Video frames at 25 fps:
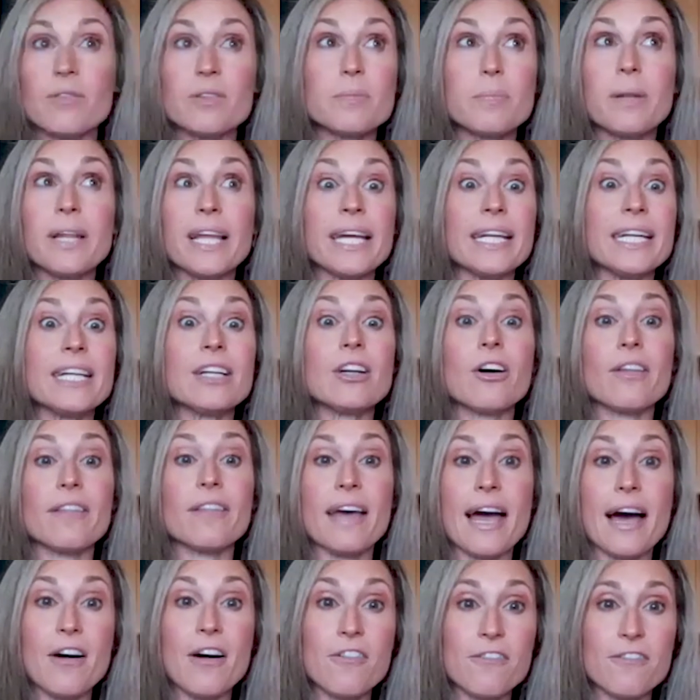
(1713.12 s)
planning all the
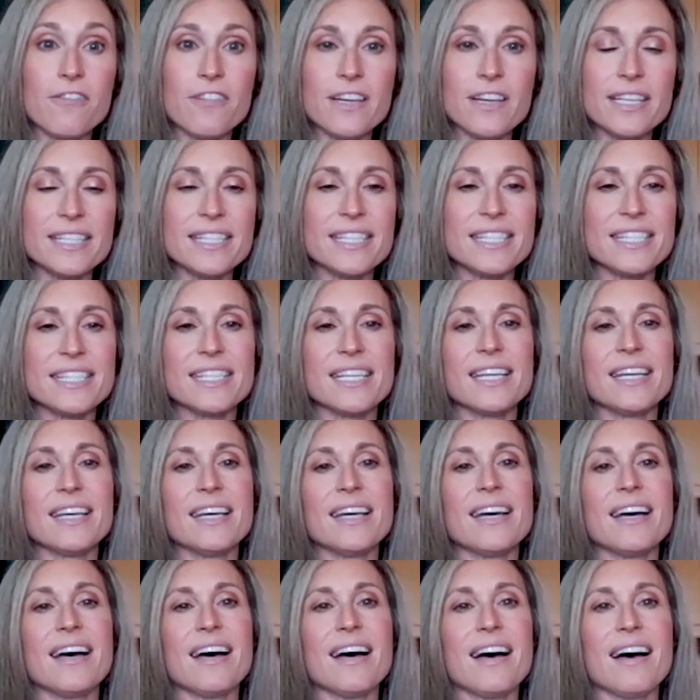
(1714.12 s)
outfits,
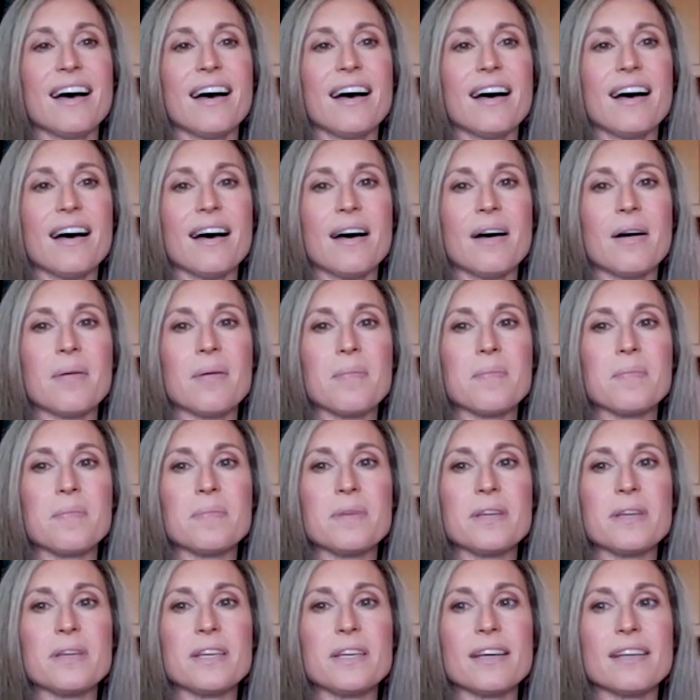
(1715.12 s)

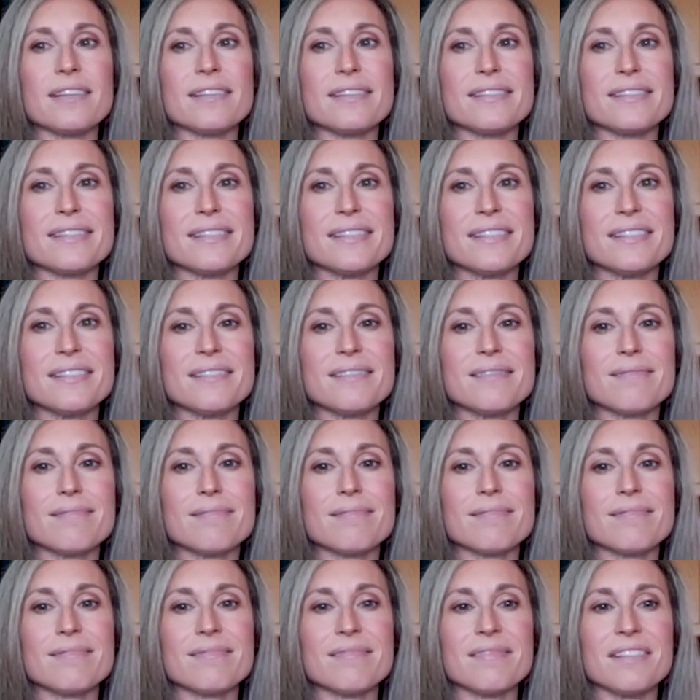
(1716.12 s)
because
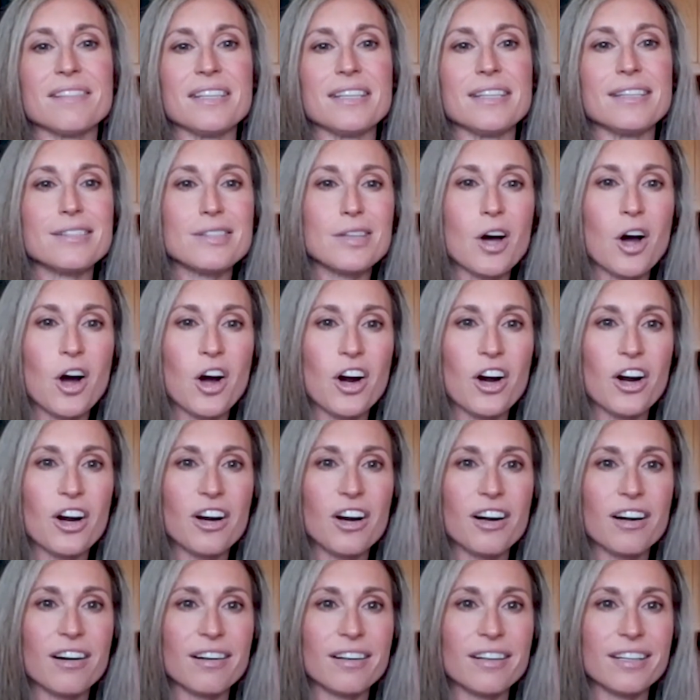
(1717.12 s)
these
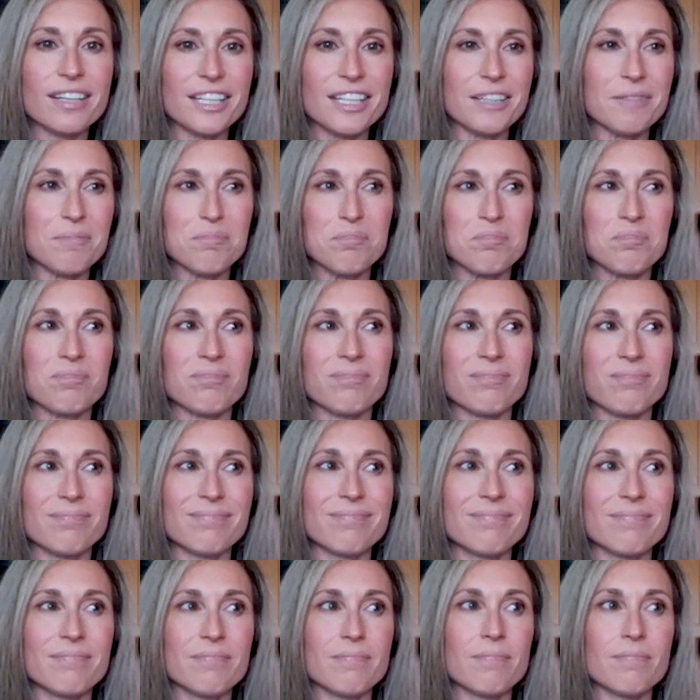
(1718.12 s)
are
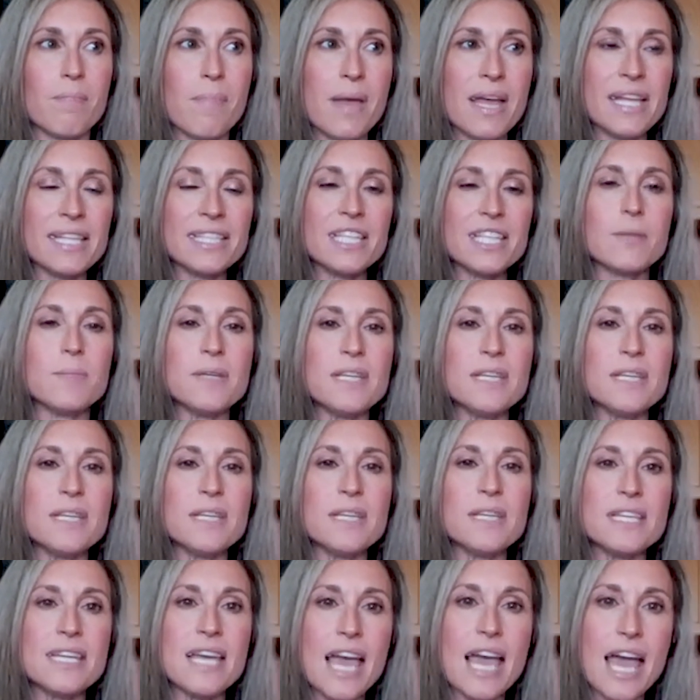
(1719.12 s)
meant to
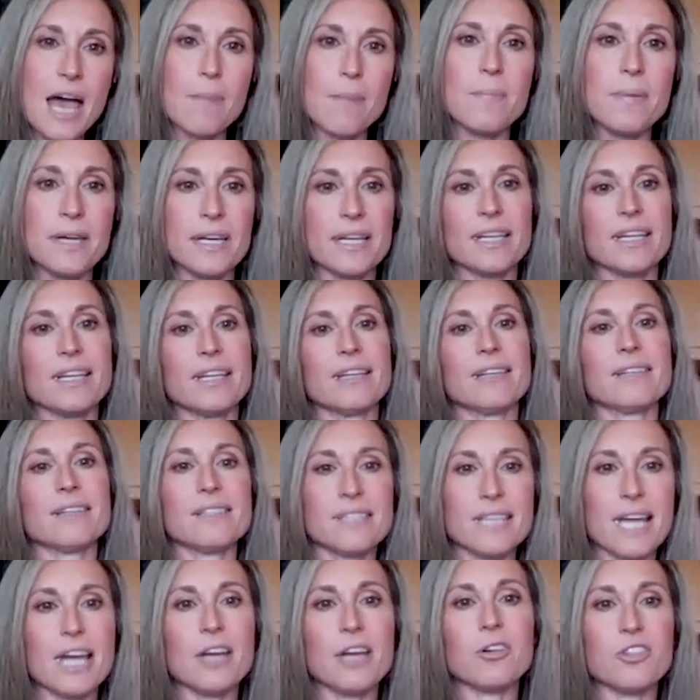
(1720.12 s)
be epic
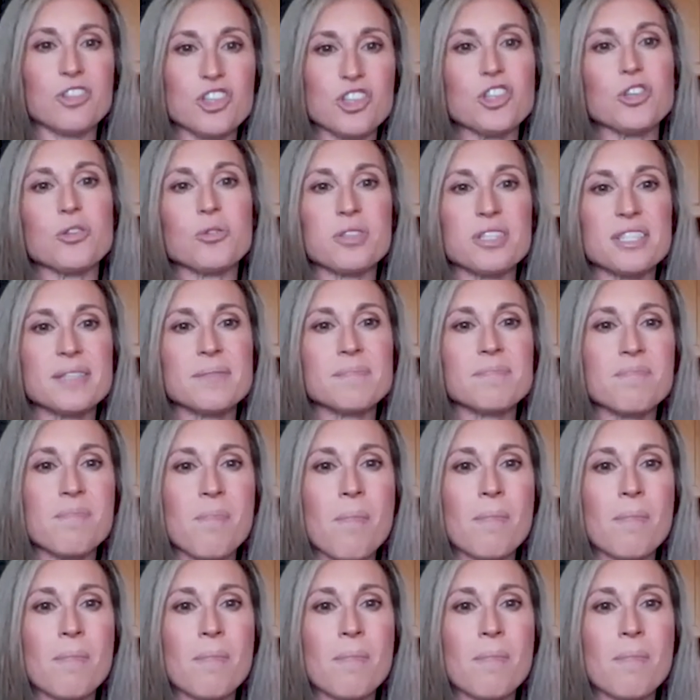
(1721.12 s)
styled shoots.